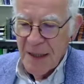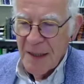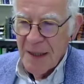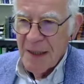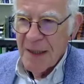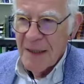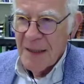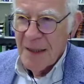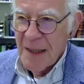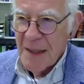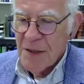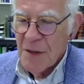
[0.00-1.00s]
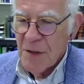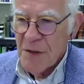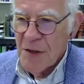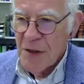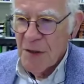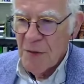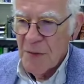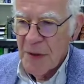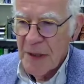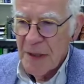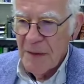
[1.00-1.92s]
There's also